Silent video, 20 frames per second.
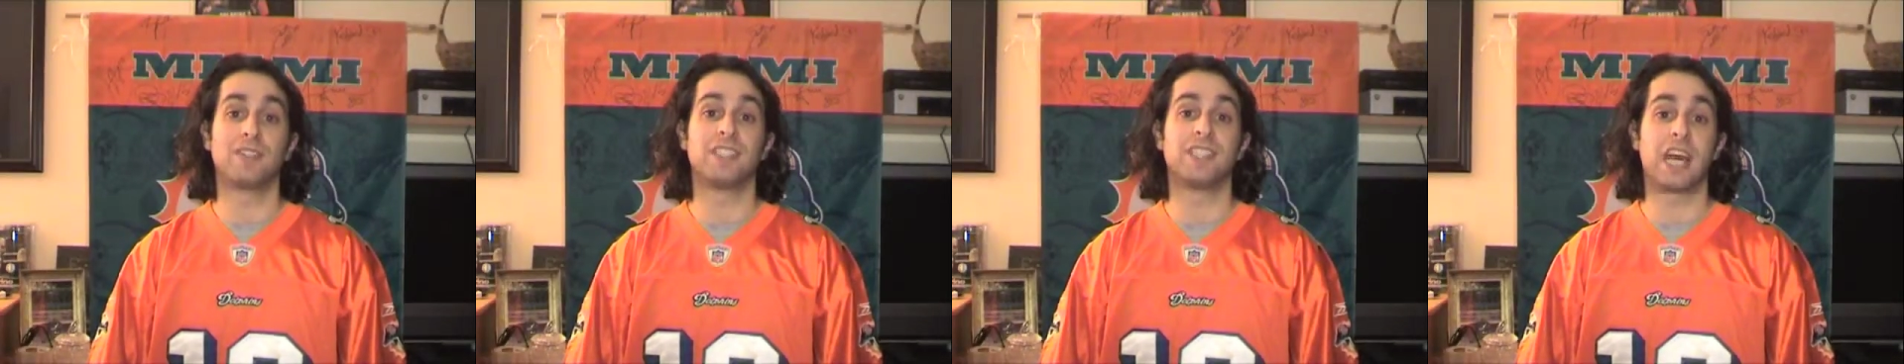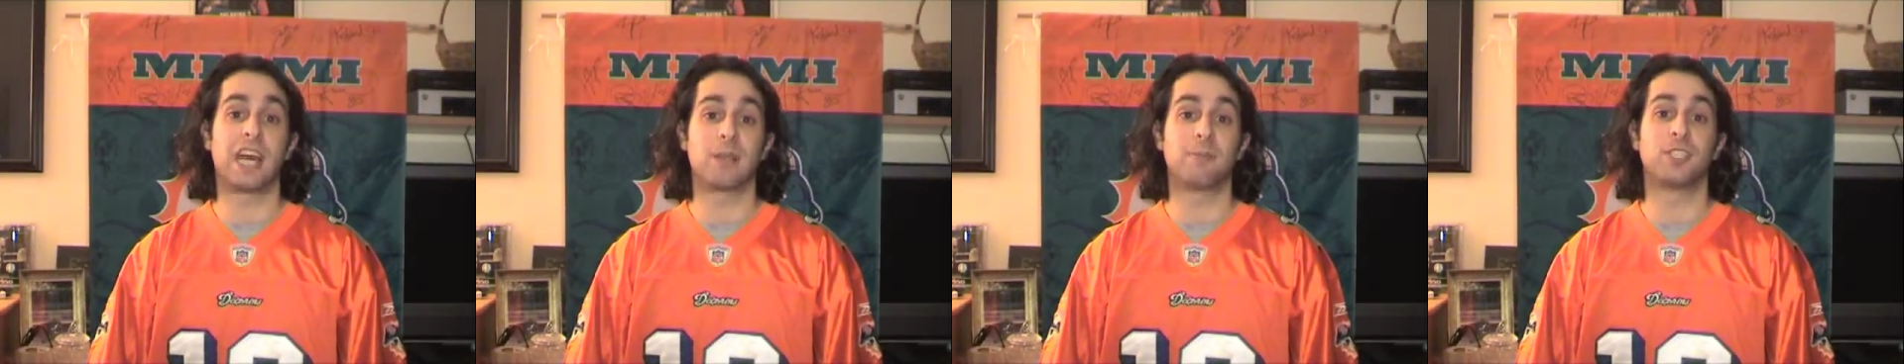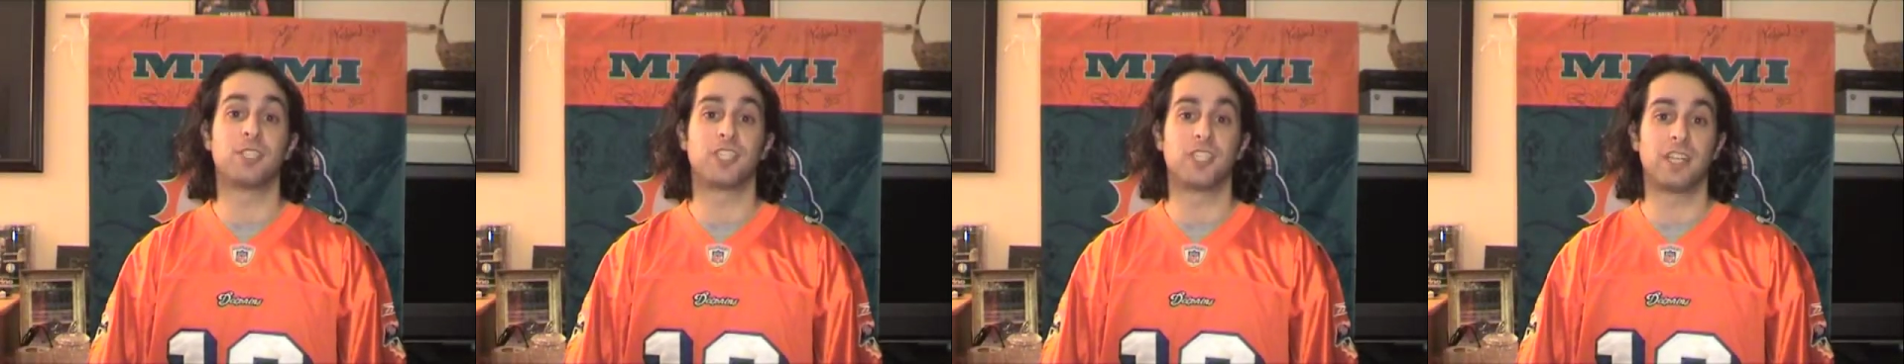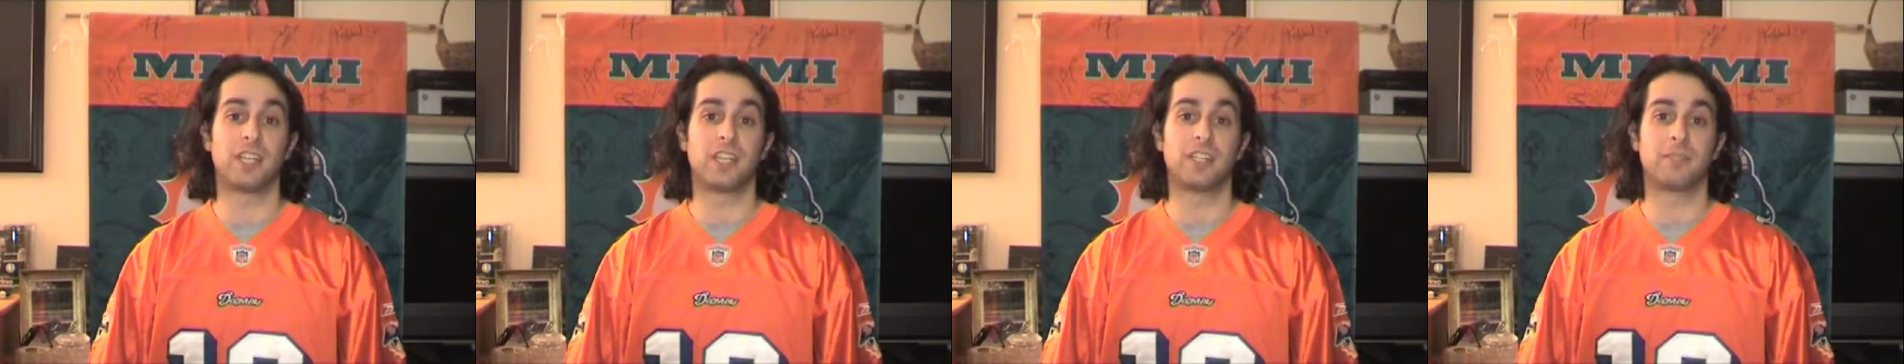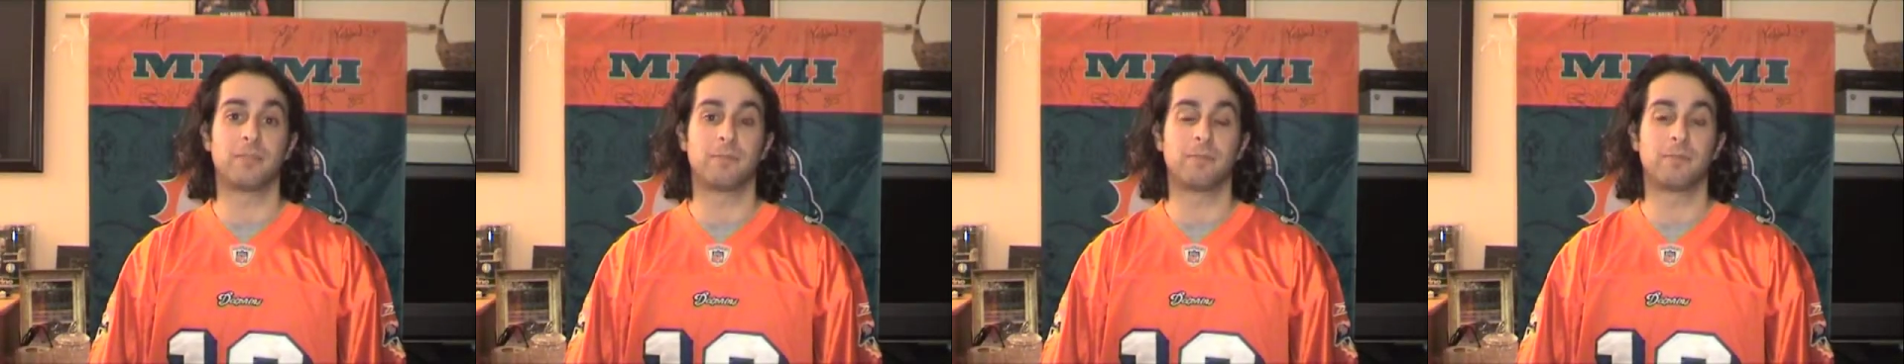is not a
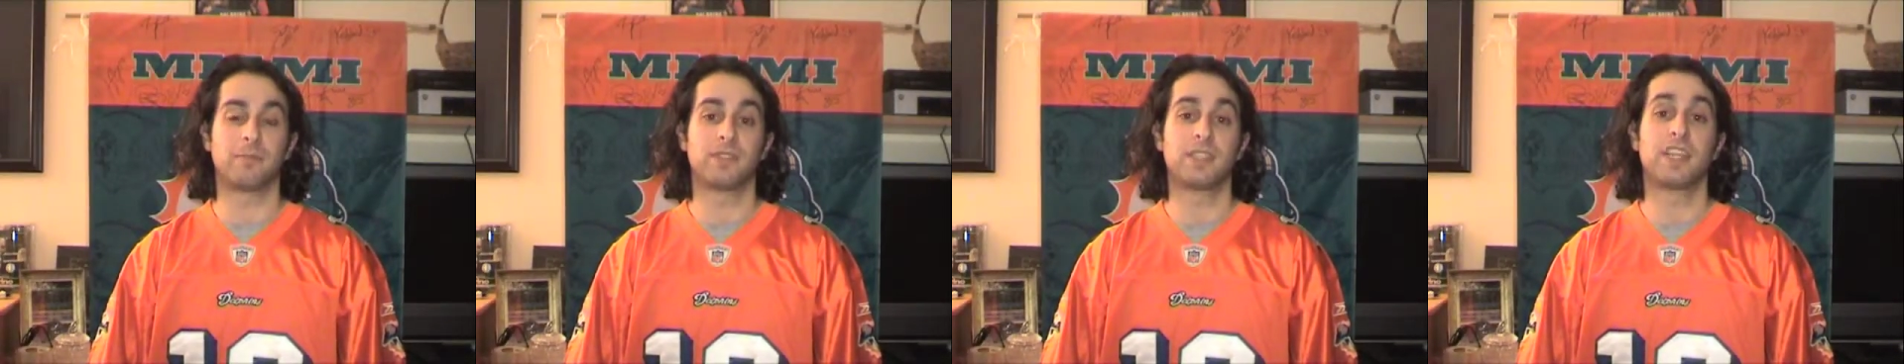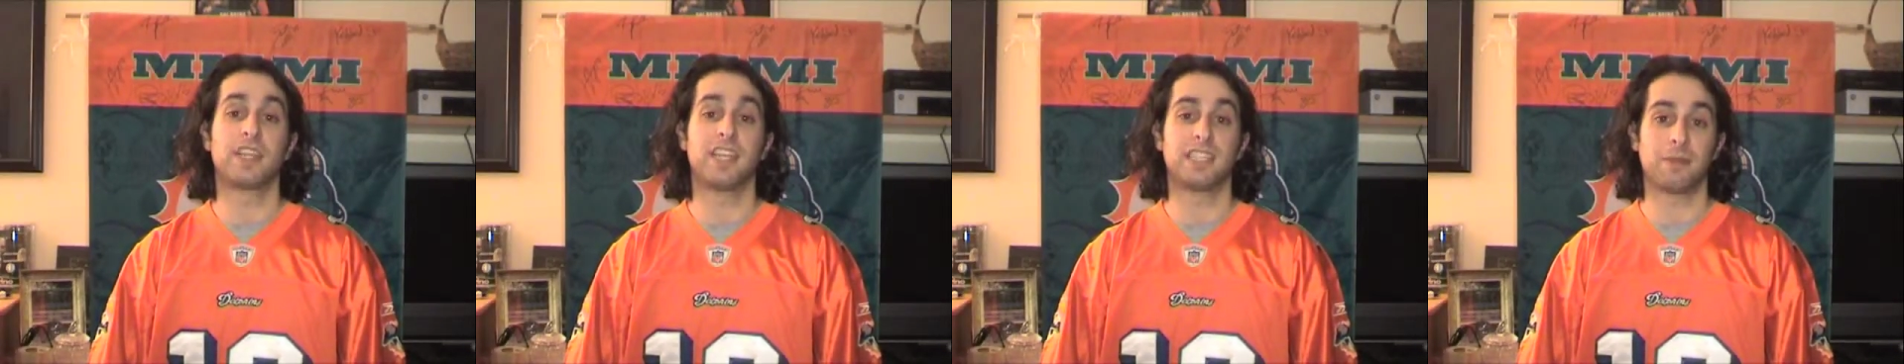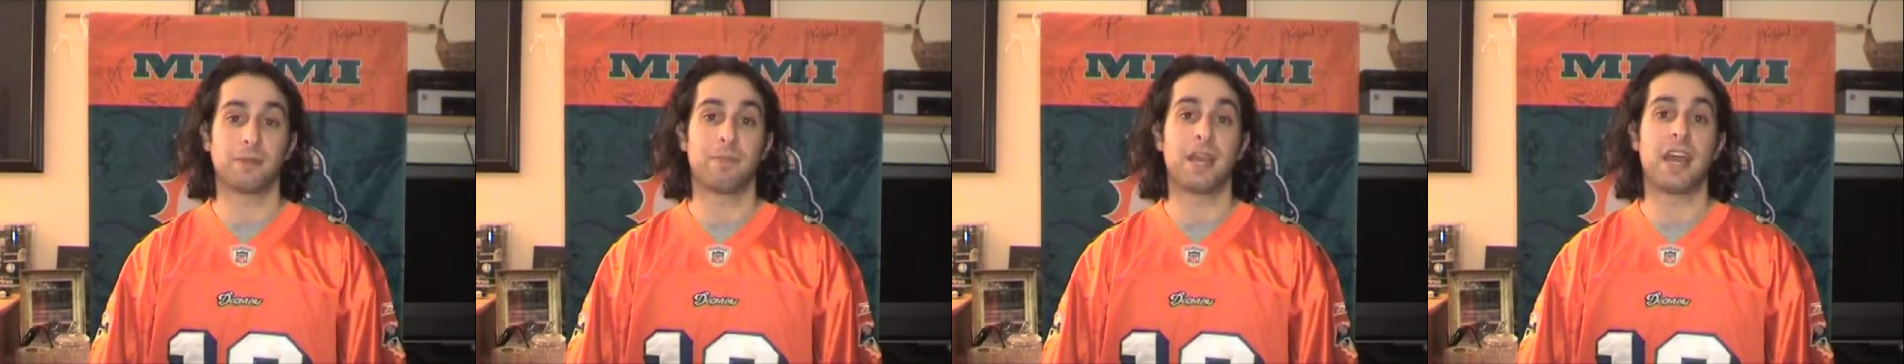machine, he's a